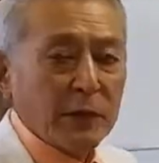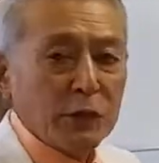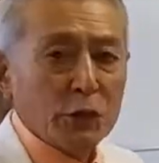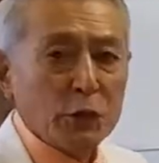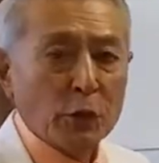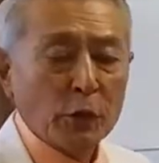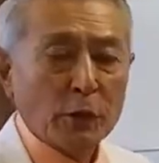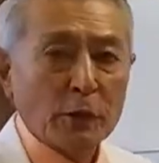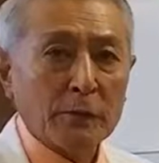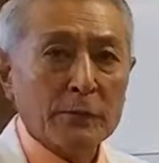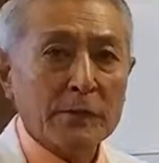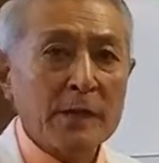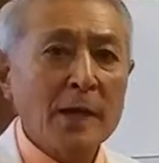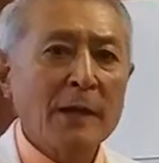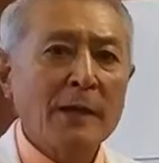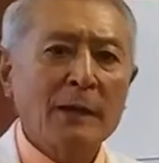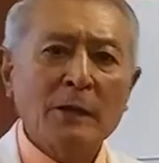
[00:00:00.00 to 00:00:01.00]
of these
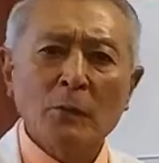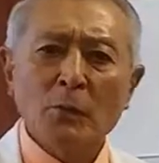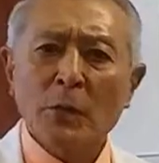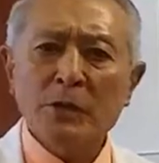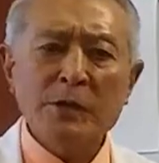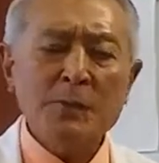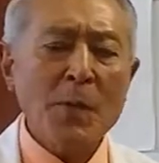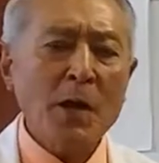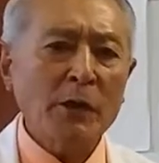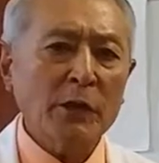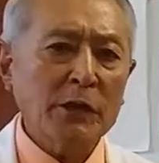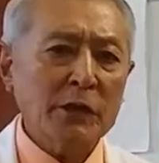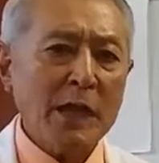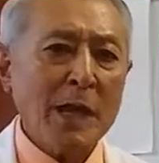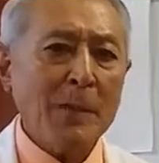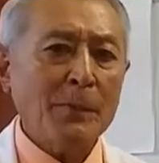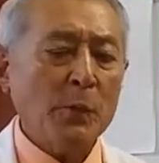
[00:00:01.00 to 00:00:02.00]
nerves. One small
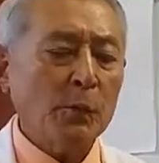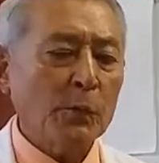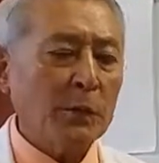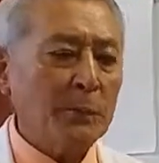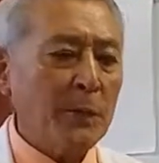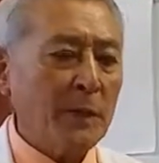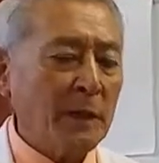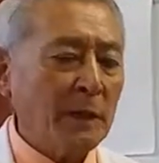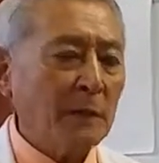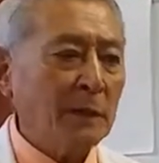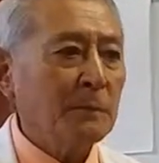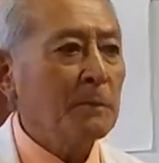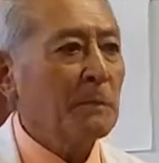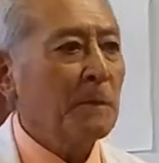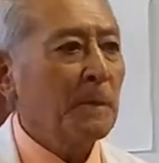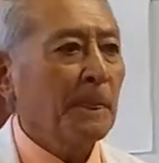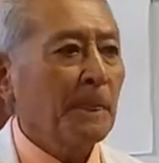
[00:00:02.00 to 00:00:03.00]
example would
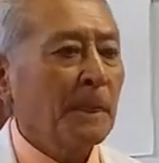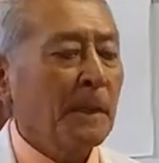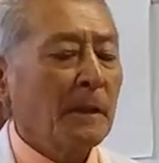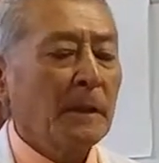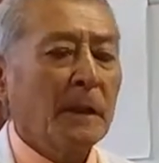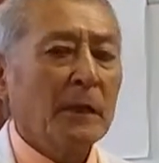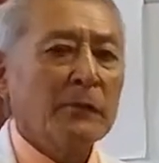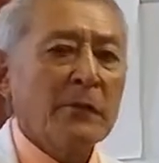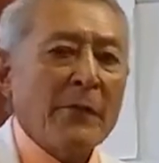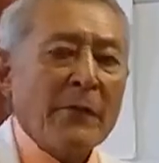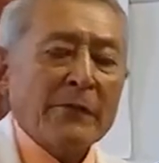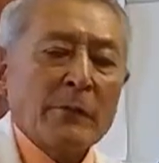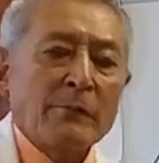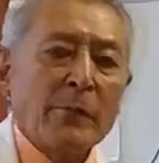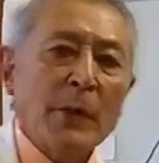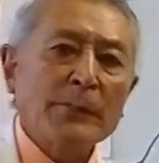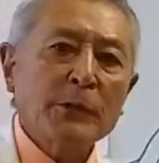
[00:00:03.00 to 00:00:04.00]
be if you've
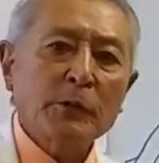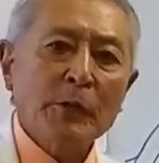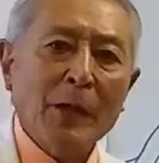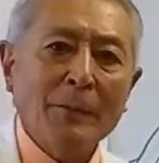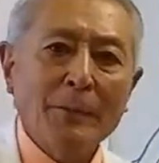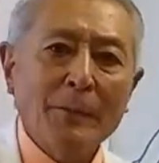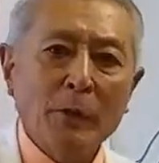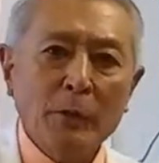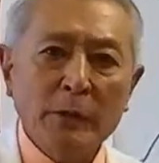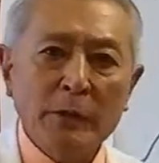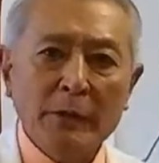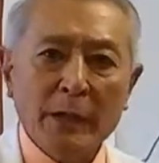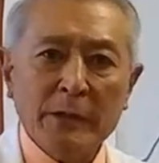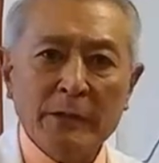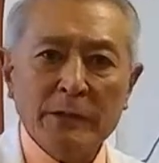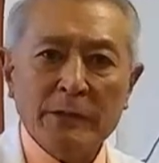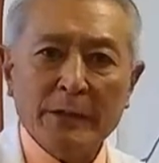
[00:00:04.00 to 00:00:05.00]
ever bumped your elbow
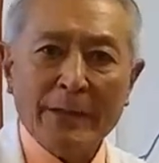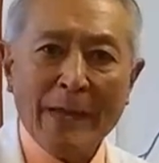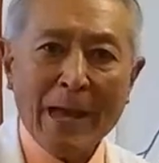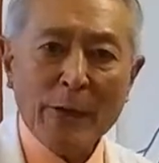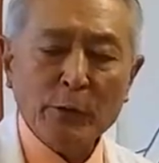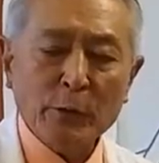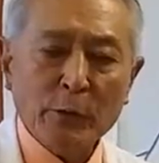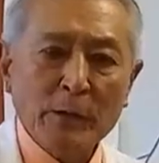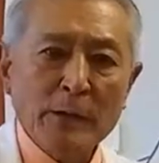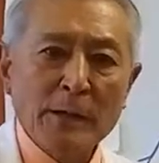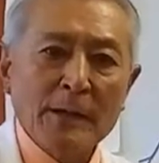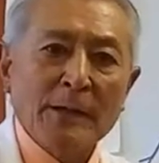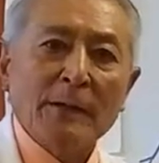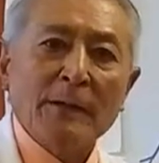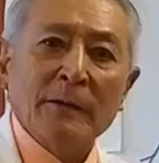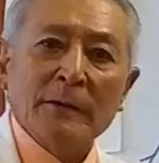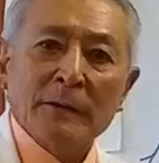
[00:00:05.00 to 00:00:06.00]
against a counter,
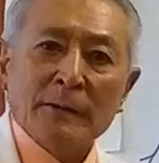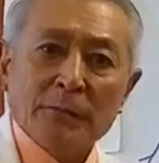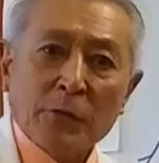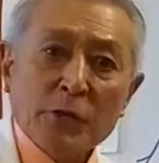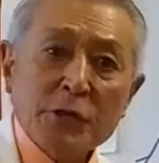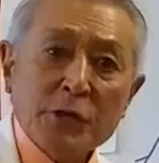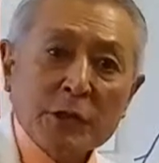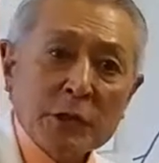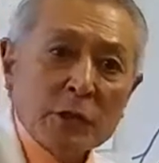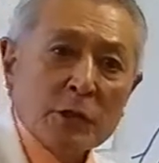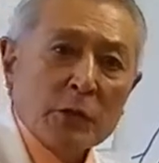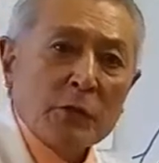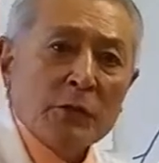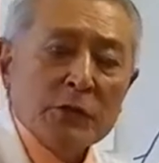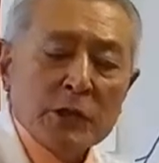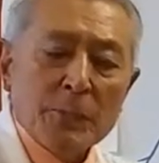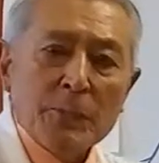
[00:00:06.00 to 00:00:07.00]
first thing you
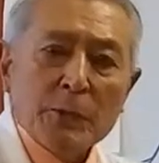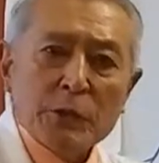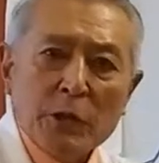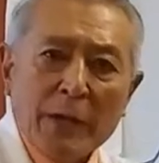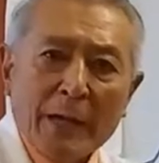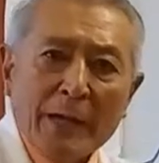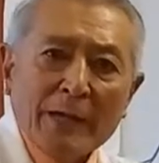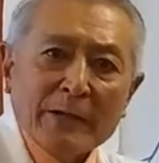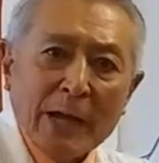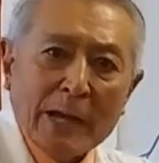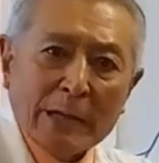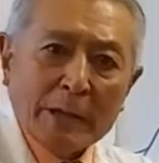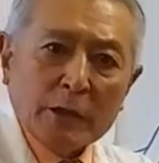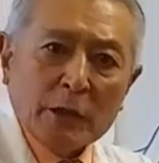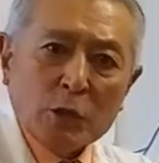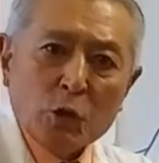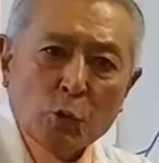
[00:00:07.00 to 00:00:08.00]
do is you put your hand
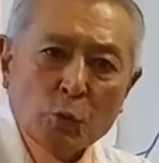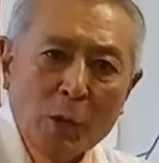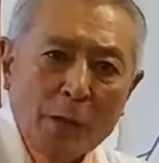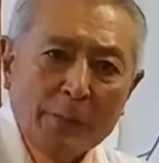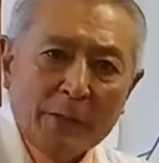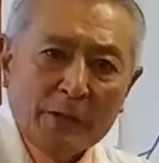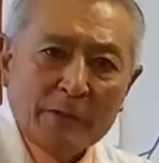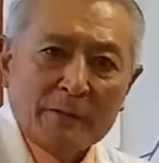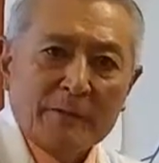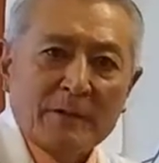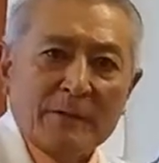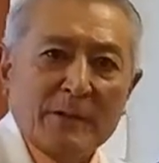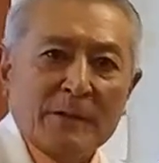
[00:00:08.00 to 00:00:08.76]
on it and you rub it.